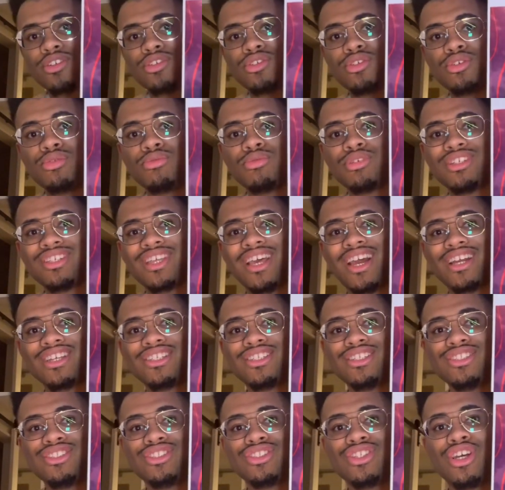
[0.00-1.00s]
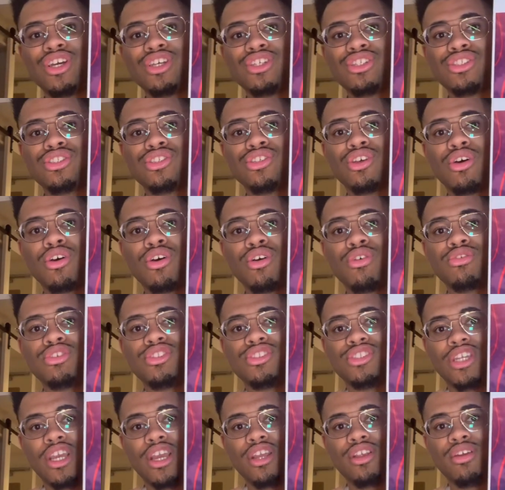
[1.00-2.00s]
to was actually just so
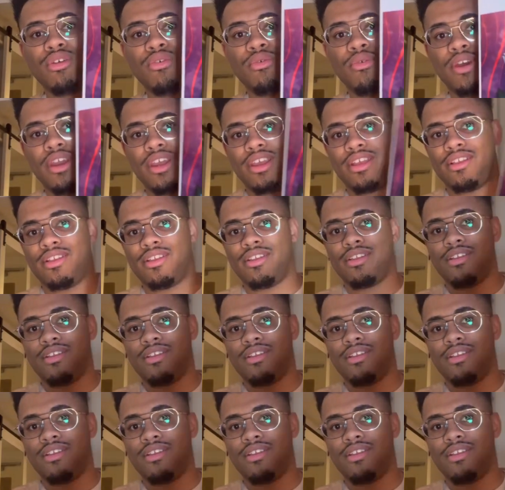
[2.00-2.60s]
genuine.